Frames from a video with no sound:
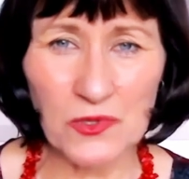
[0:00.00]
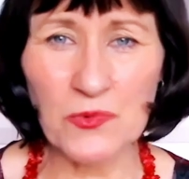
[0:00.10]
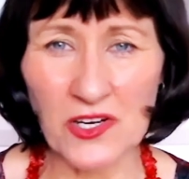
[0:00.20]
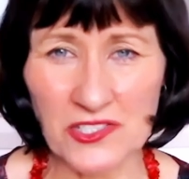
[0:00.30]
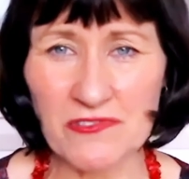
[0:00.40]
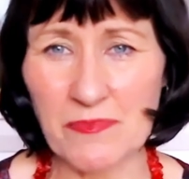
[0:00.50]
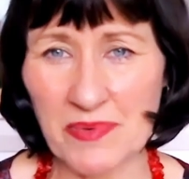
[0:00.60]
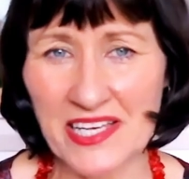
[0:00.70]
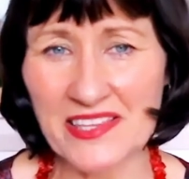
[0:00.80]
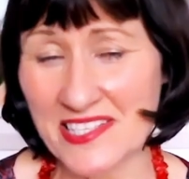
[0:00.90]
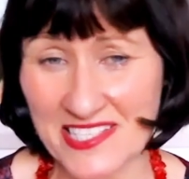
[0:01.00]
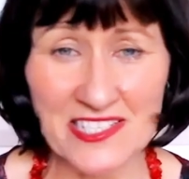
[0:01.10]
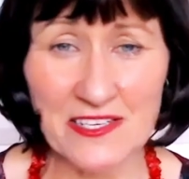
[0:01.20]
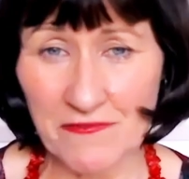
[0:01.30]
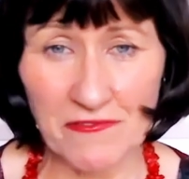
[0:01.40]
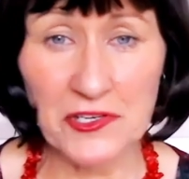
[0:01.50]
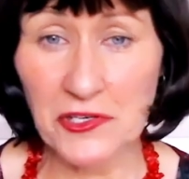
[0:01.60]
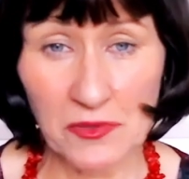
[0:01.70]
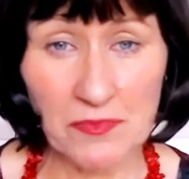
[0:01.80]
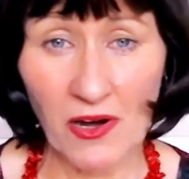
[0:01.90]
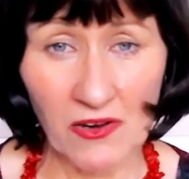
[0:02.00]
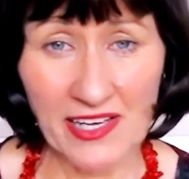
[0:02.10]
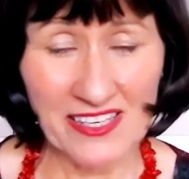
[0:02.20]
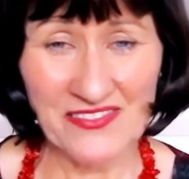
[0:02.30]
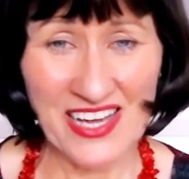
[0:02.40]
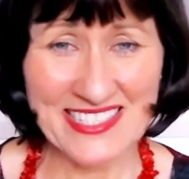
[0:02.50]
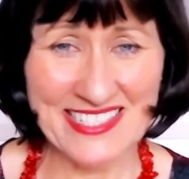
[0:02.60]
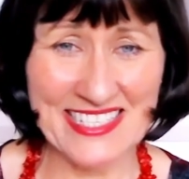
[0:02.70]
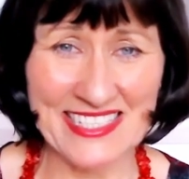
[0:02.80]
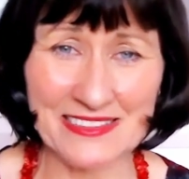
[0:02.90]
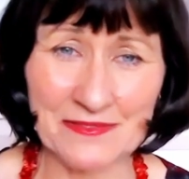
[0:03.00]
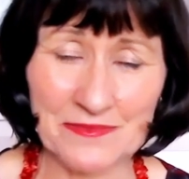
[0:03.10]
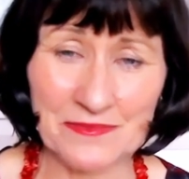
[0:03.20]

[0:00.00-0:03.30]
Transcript: would want to repeat this for a new polio vaccine.